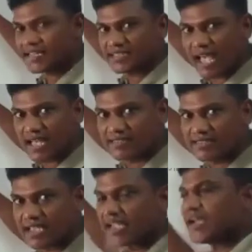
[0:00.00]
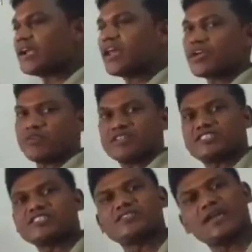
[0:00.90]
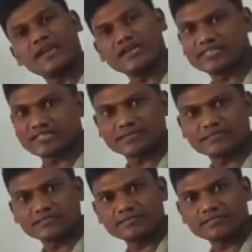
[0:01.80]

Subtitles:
acts as a diverging lens.